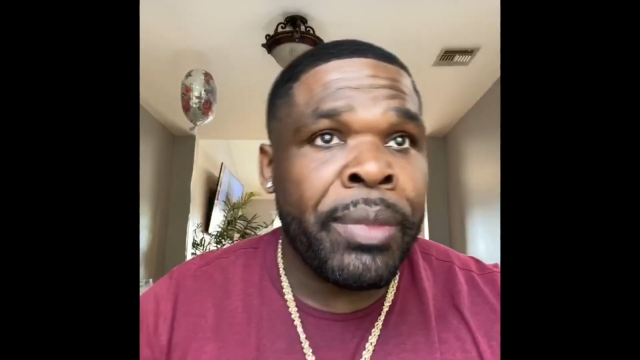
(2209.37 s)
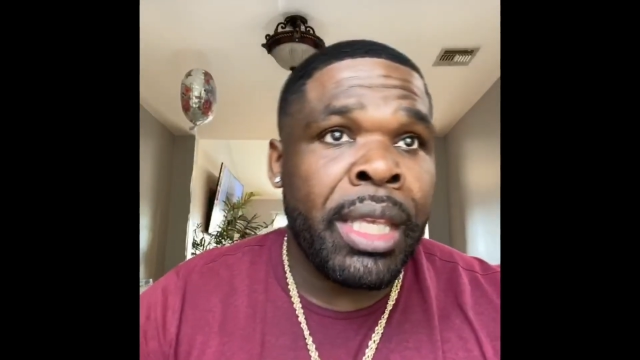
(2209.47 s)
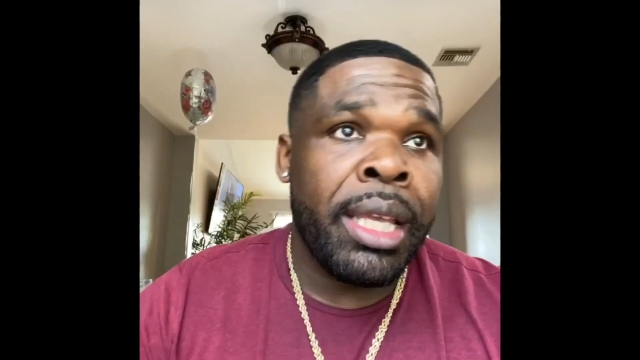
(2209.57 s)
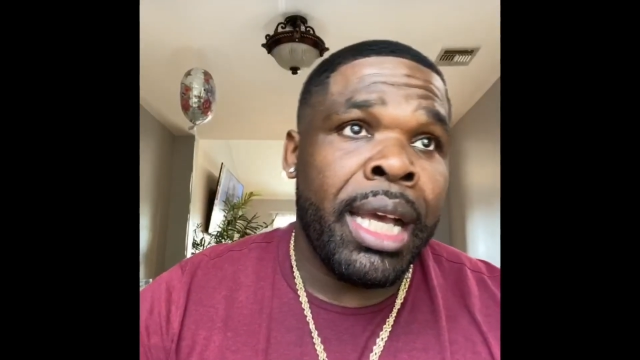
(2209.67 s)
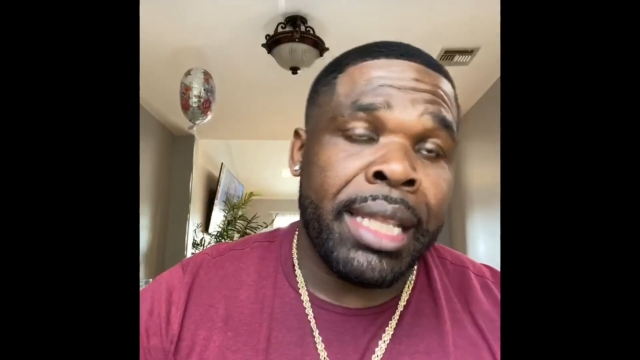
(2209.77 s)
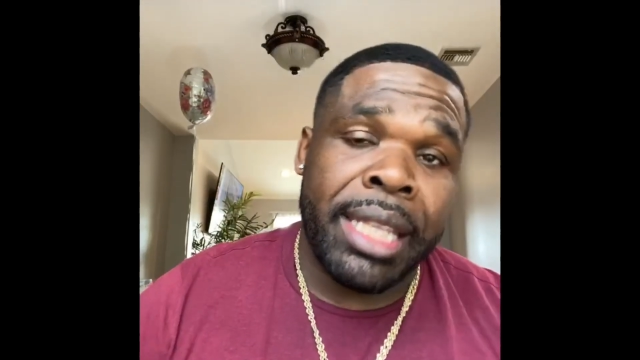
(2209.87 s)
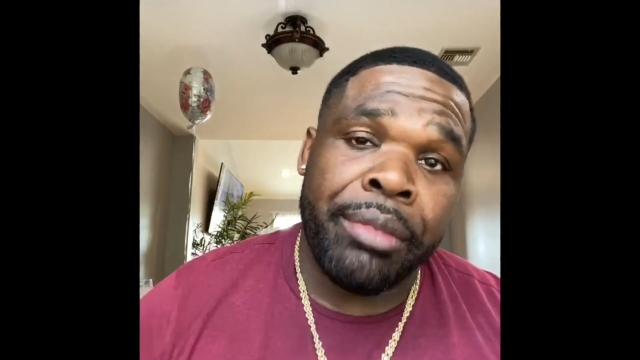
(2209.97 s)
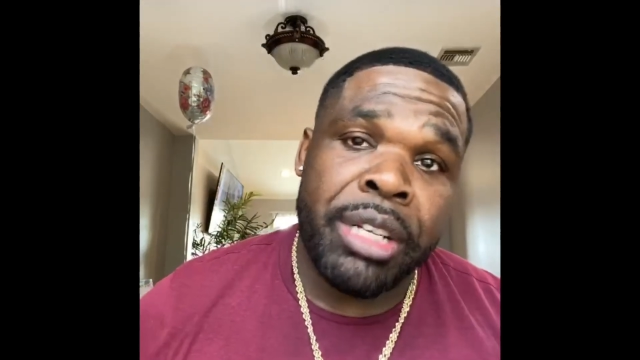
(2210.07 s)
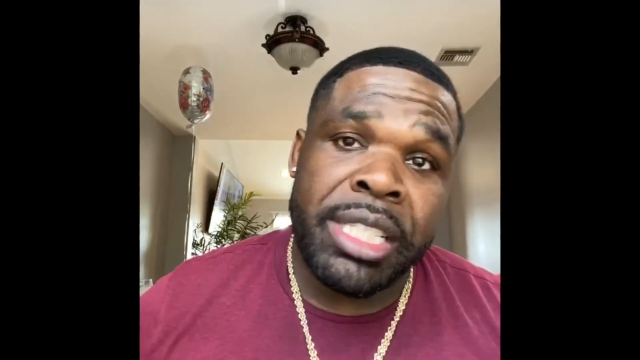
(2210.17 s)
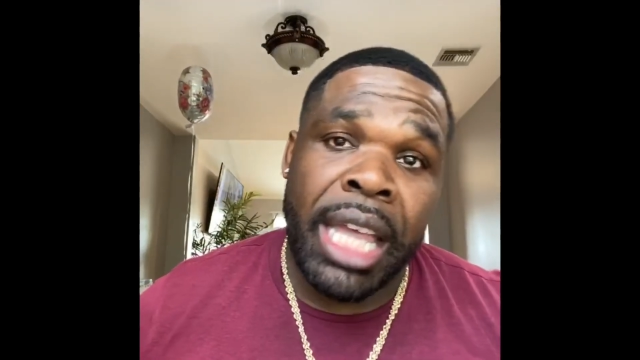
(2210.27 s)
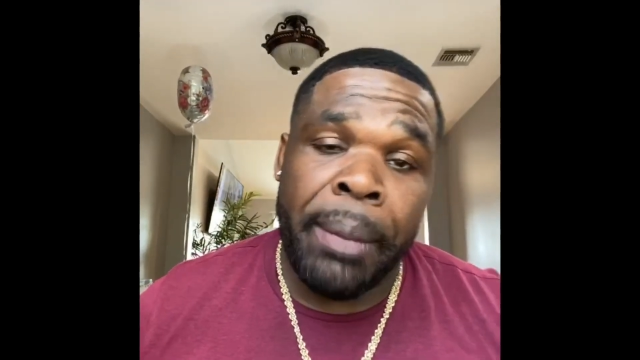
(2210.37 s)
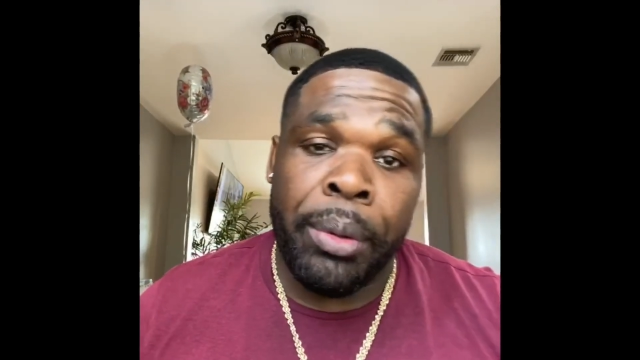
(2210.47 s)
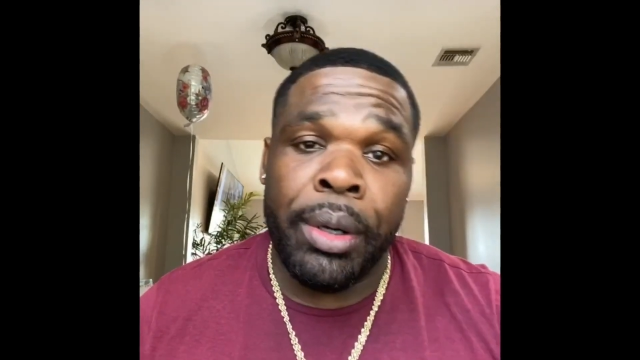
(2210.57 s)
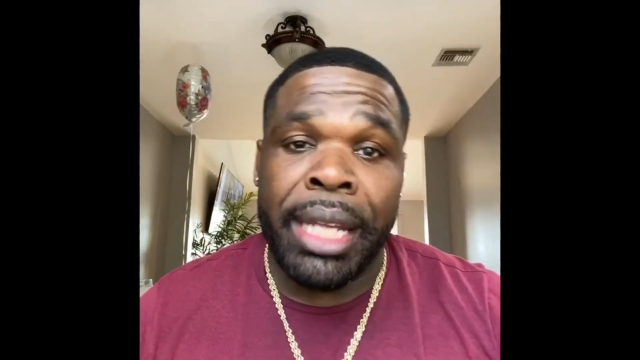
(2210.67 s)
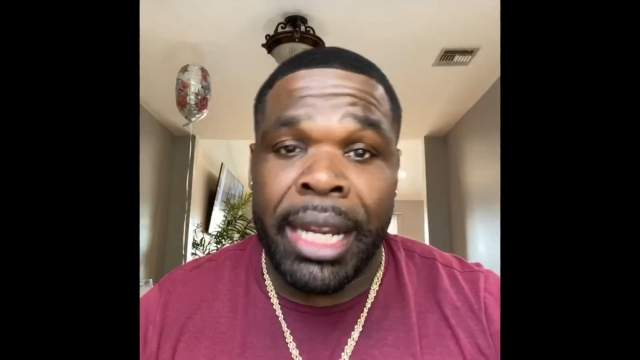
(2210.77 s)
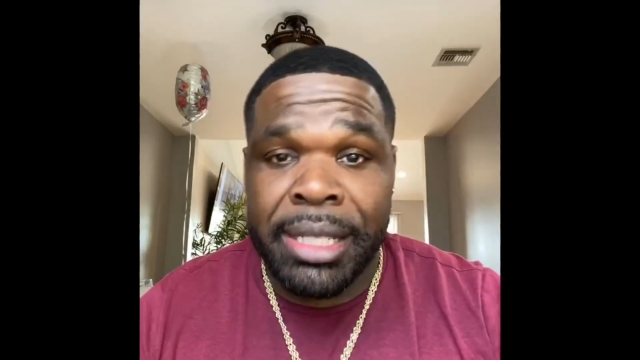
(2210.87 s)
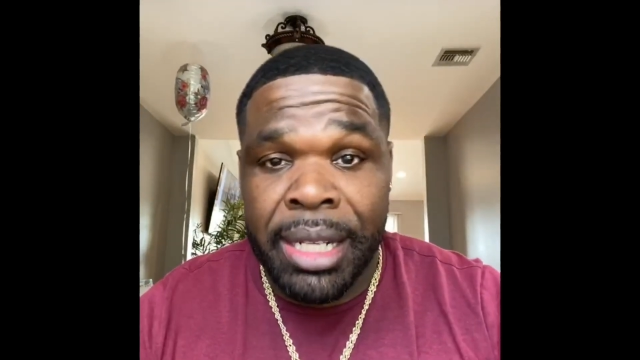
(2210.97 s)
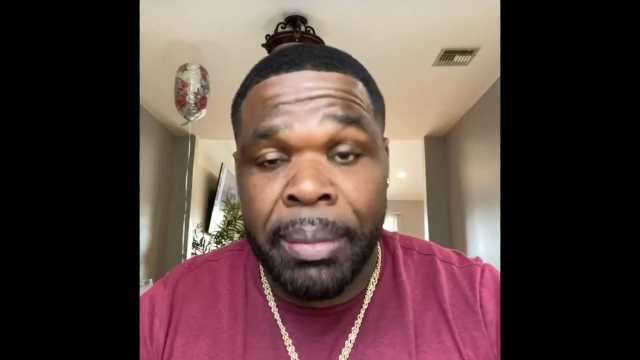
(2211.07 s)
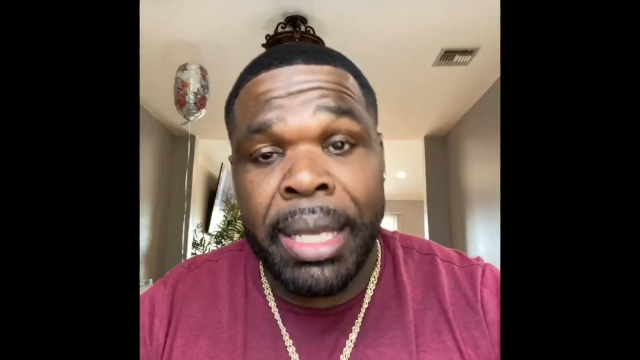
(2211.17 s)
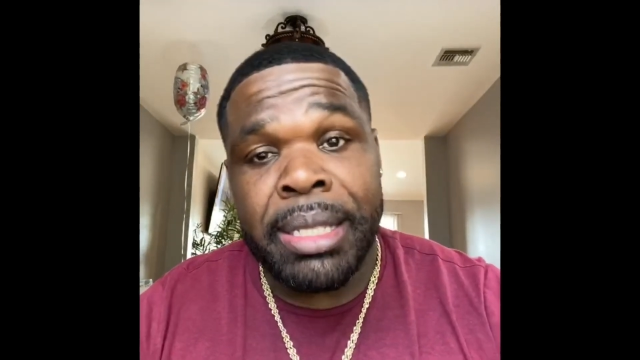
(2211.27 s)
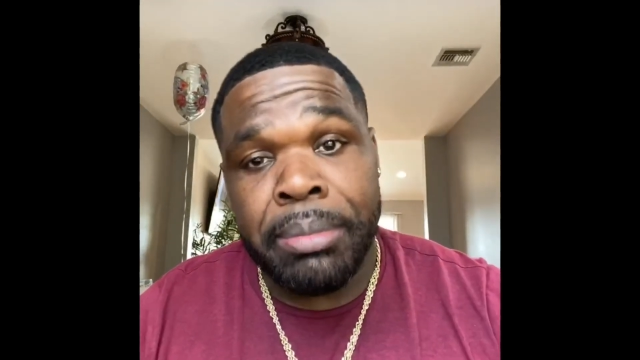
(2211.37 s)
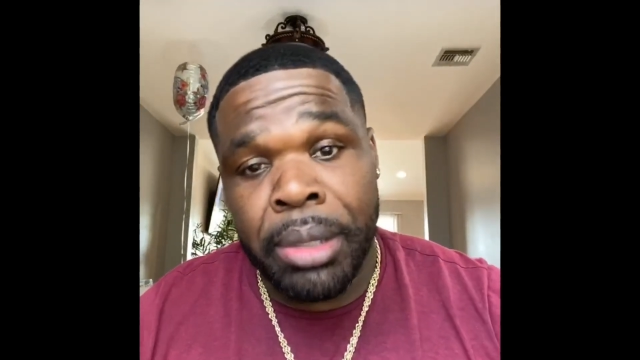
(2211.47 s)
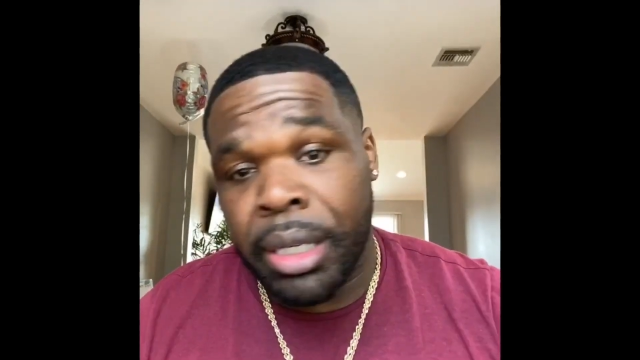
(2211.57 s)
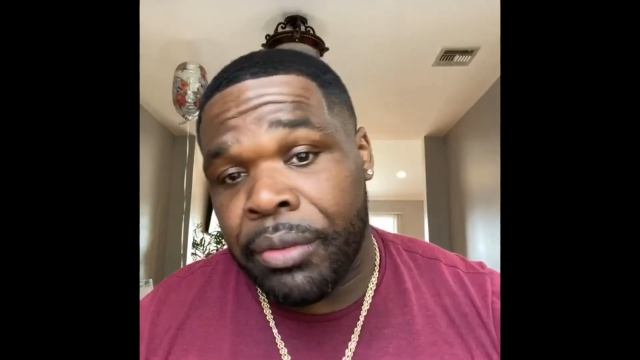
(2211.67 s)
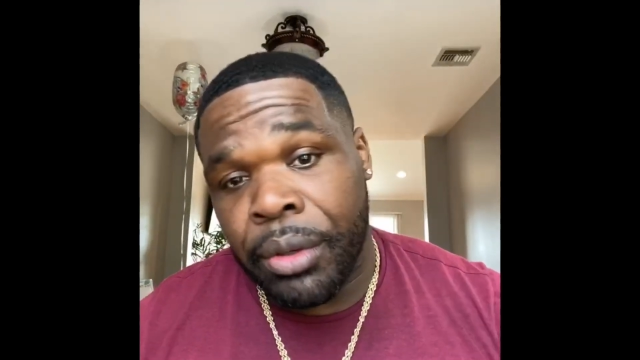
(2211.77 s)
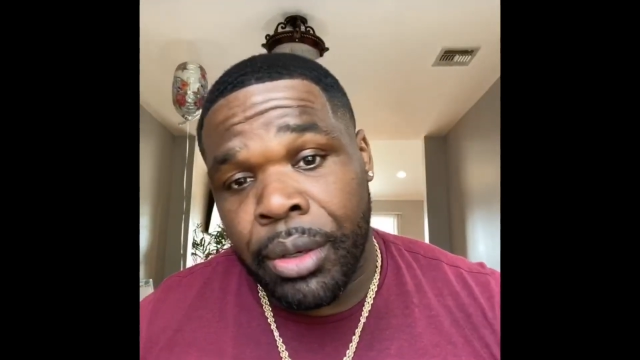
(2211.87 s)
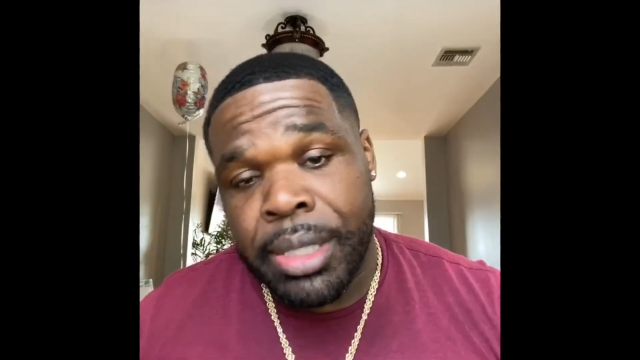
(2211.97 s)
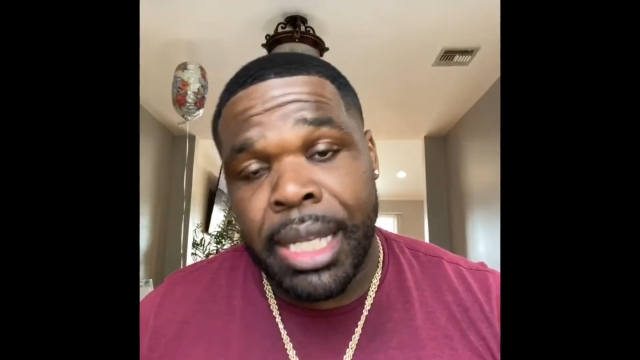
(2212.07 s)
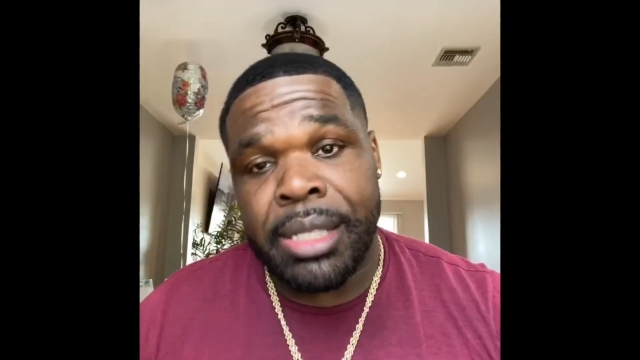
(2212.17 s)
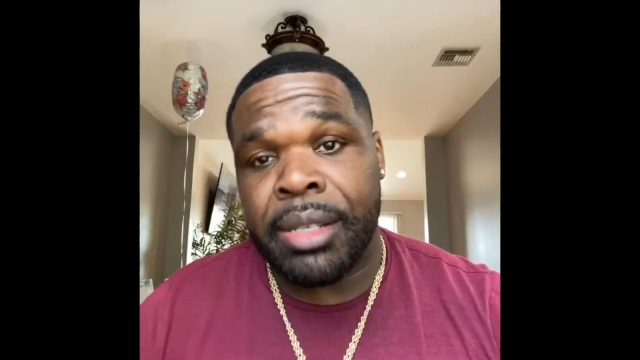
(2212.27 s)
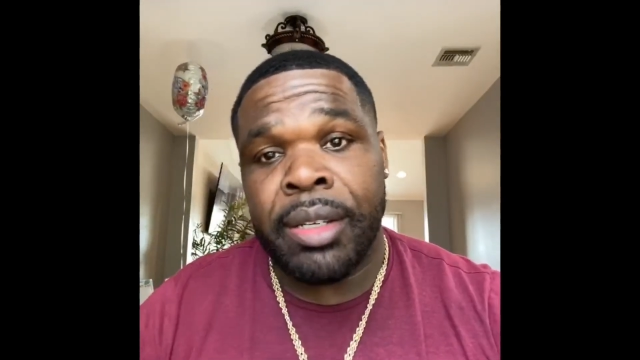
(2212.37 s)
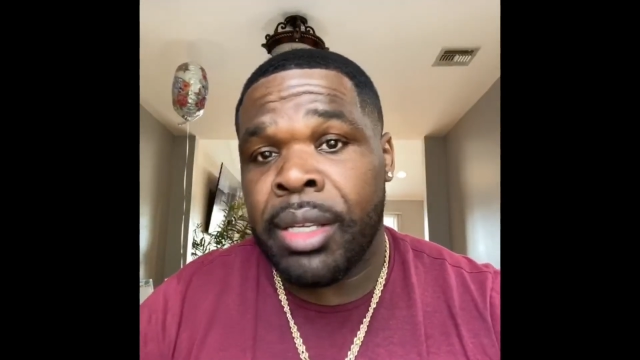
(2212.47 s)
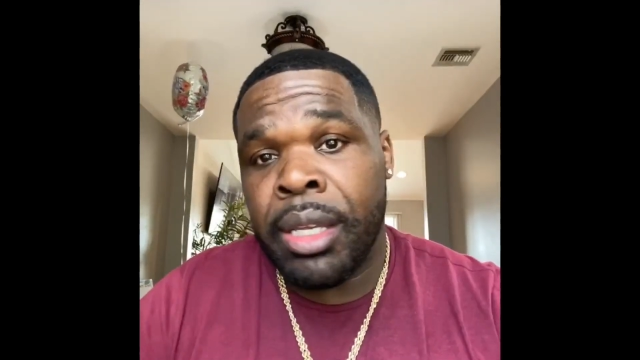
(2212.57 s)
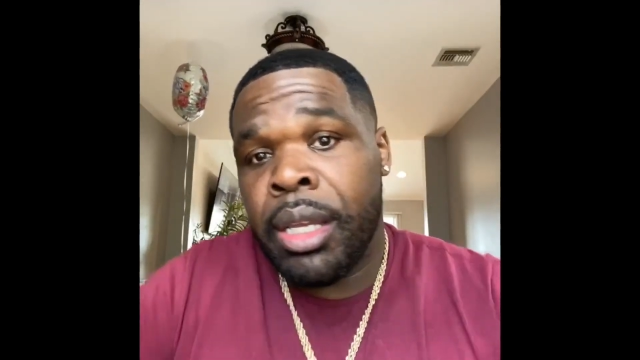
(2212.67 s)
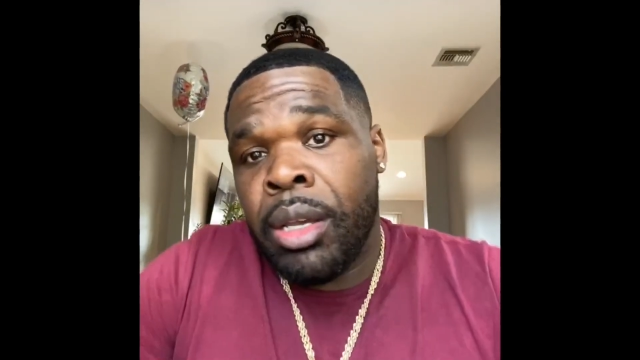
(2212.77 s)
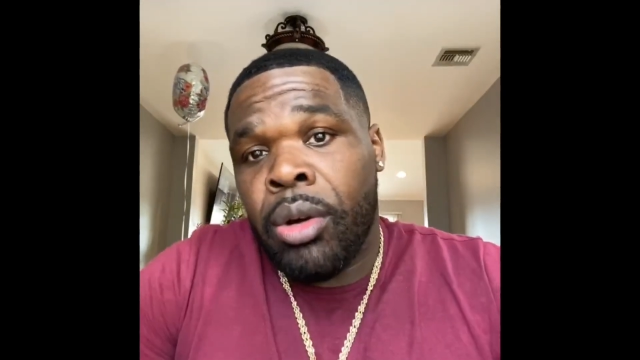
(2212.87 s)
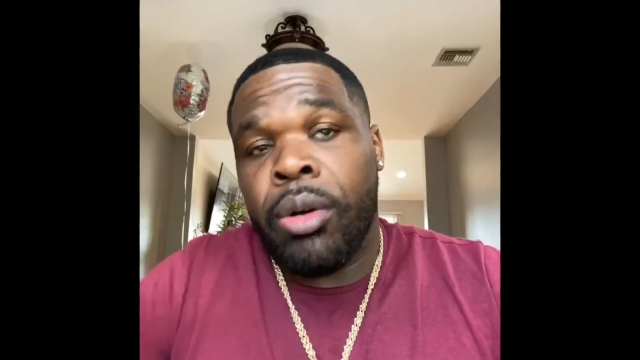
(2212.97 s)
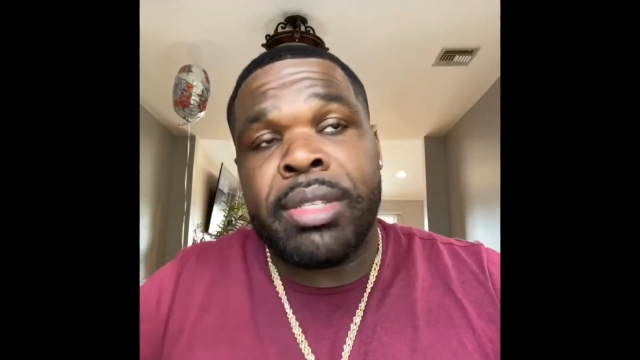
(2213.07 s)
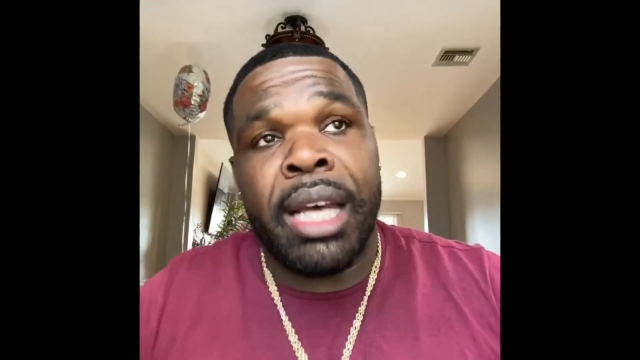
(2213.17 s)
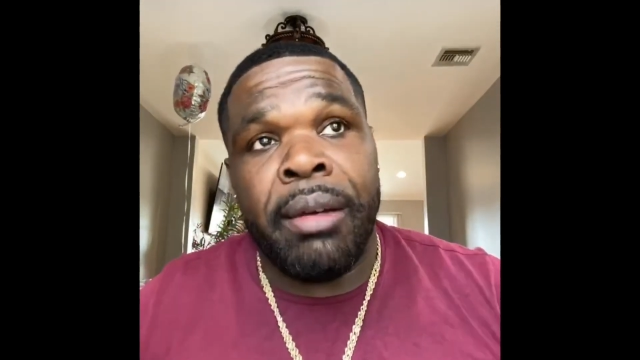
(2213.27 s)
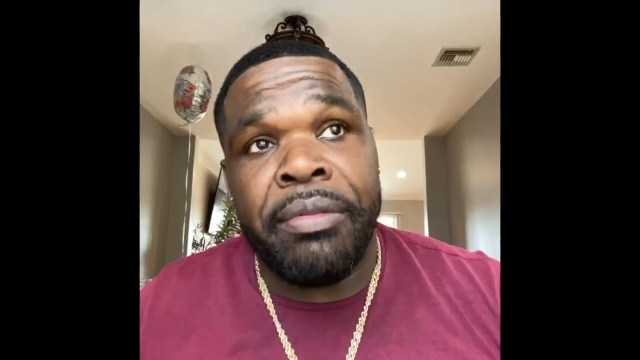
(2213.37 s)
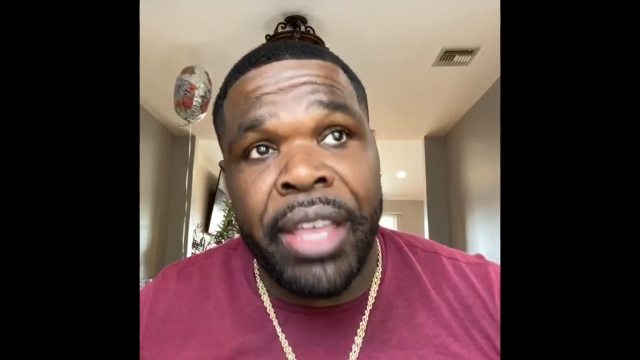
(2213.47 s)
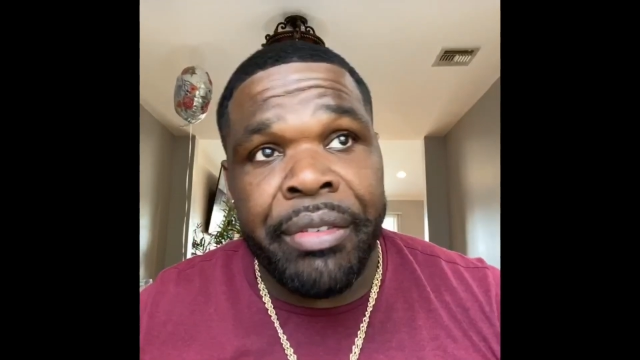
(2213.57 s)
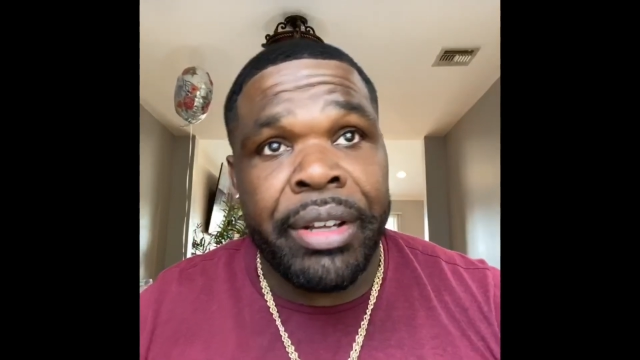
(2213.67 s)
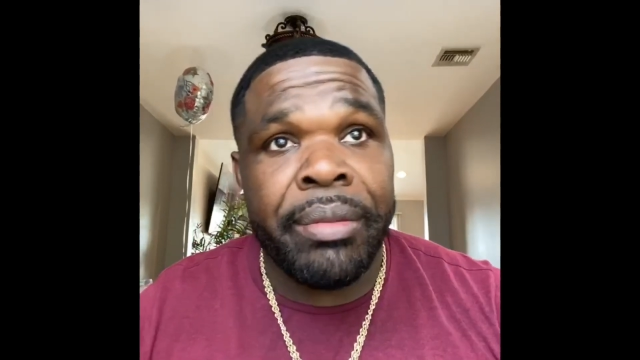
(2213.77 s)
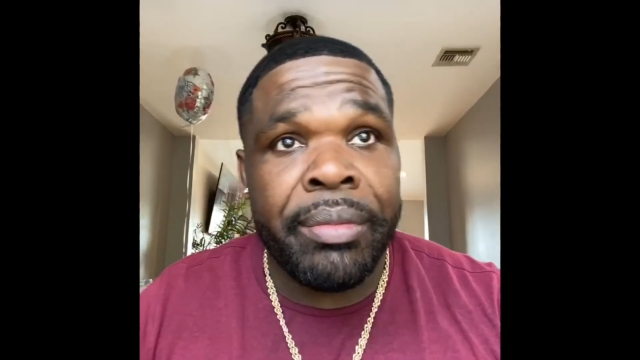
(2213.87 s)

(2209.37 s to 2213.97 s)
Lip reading: I think Rich Dad Poor Dad is an amazing book, of course. That's a all-time favorite.